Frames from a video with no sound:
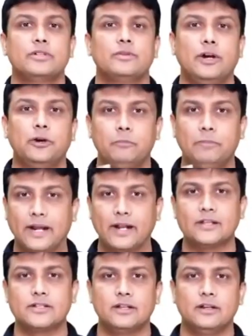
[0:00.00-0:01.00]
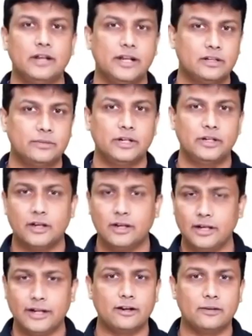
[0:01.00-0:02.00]
is divided into paraxial, intermediate
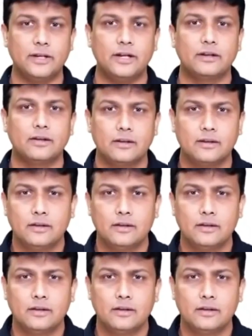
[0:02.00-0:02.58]
and lateral plate.